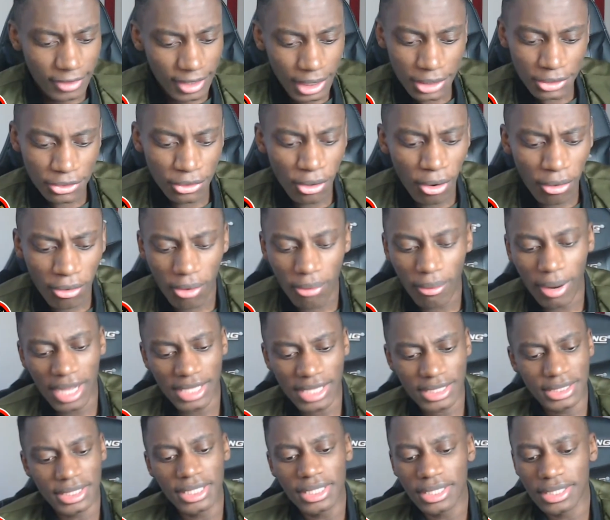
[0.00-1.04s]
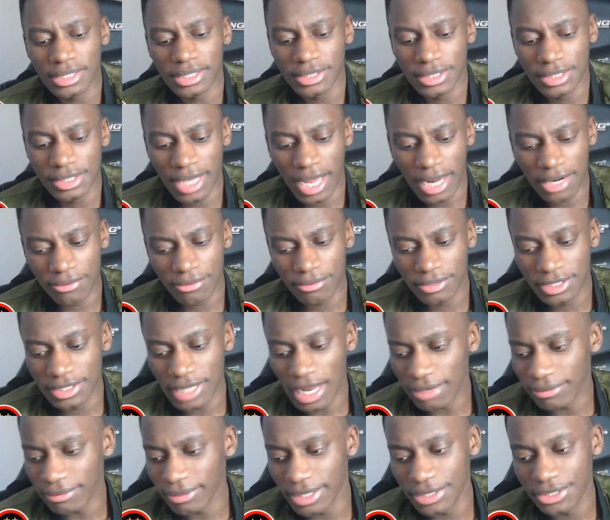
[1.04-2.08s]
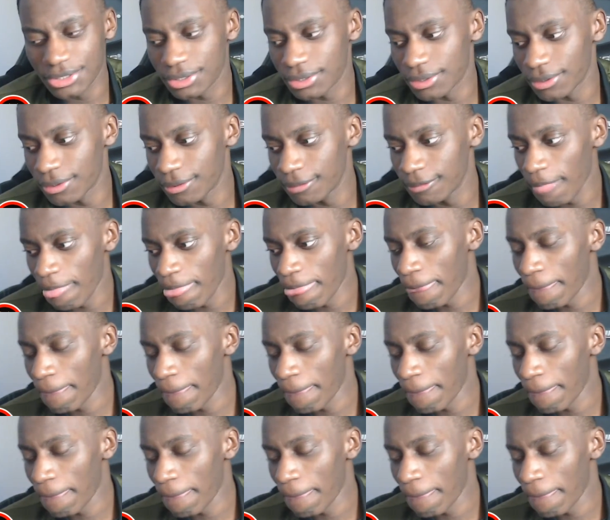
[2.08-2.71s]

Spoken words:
no Kouassi because he's not registered.